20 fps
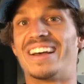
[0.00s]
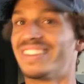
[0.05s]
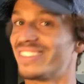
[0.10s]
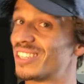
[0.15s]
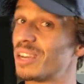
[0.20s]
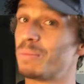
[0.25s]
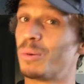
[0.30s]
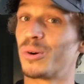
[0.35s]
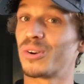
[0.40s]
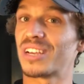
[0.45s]

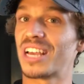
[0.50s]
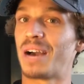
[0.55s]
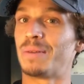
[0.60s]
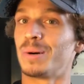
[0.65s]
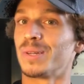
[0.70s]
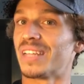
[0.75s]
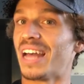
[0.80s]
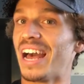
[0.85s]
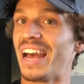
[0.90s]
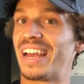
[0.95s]
So more to come
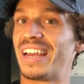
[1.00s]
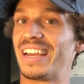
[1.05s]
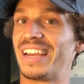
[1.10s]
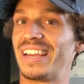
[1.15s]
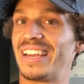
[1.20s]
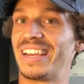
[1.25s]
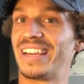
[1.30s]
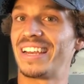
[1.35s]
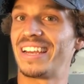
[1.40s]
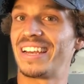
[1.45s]
on that
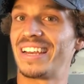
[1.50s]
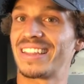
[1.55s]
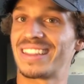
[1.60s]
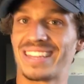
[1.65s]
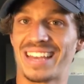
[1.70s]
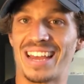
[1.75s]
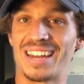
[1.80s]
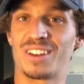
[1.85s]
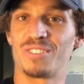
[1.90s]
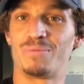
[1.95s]
at uh,
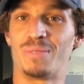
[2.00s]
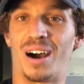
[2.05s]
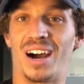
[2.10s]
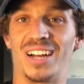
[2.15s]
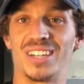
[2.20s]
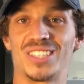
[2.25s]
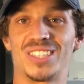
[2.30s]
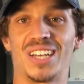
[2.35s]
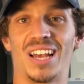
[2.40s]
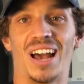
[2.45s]
the end of
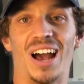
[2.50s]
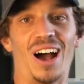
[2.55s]
March.